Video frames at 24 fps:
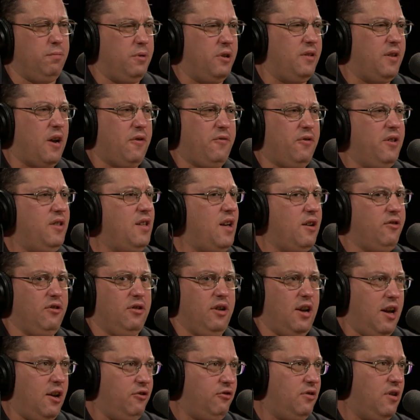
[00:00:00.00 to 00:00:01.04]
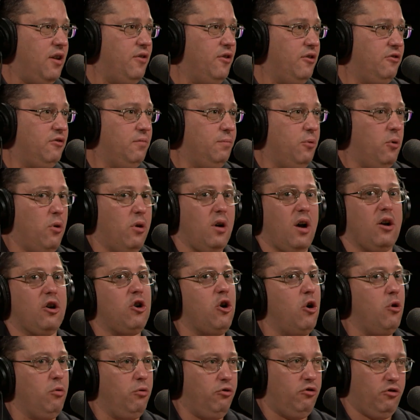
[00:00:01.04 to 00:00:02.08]
but definitely the education and the support, a
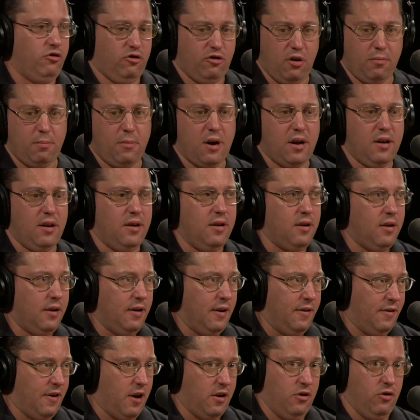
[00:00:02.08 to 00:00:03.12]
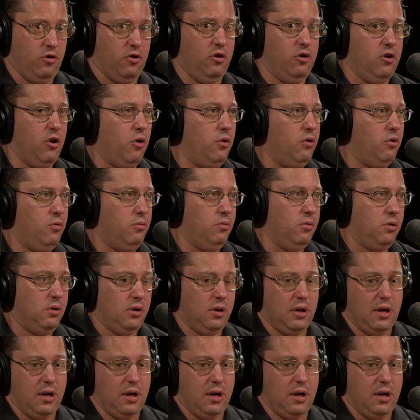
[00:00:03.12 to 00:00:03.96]
coach, somebody that you can go to,